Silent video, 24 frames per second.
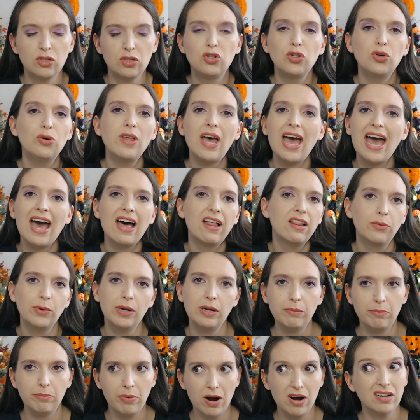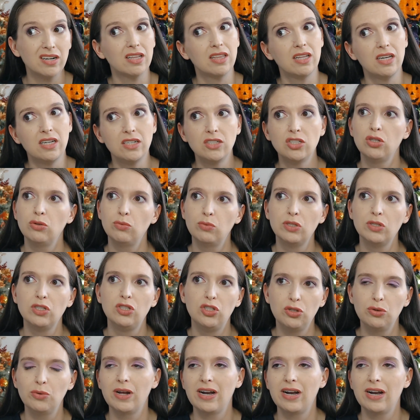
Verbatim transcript: Do the Halloween party things you would do